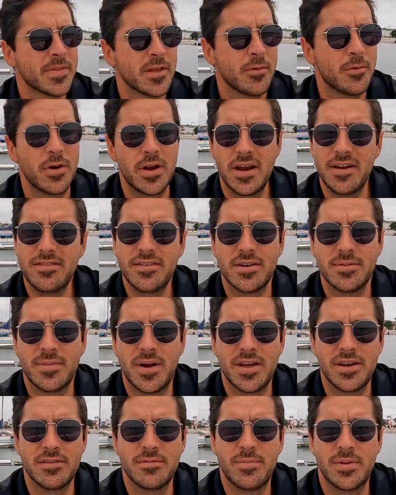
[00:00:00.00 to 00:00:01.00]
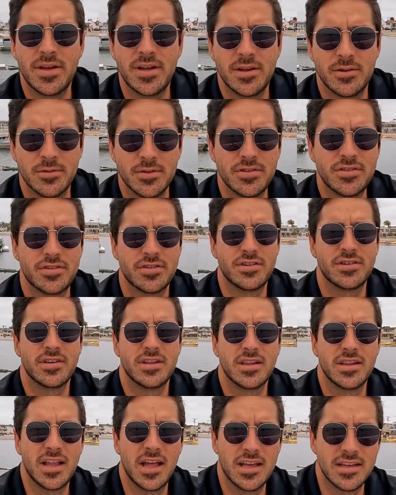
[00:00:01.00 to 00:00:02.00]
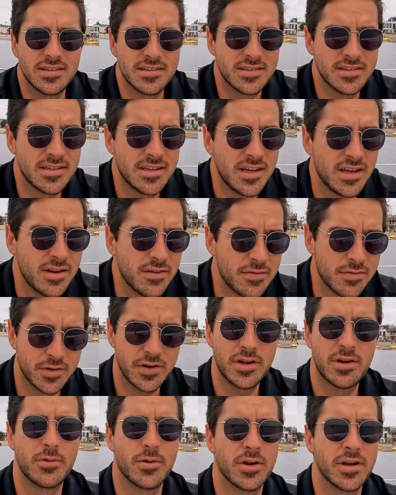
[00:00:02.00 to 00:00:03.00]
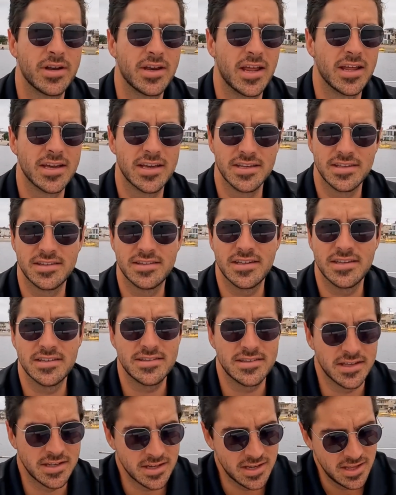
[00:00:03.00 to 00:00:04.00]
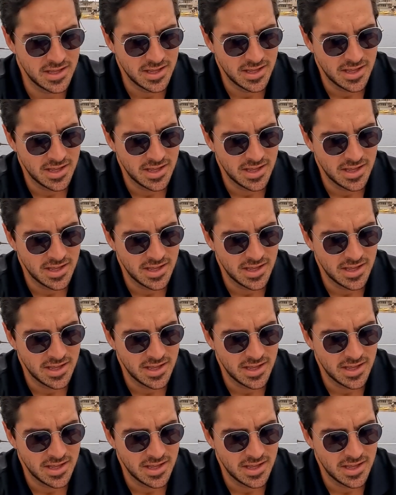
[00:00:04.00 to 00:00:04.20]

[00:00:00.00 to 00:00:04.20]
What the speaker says: Whatever it might have been, it was certainly less frequent and consistent.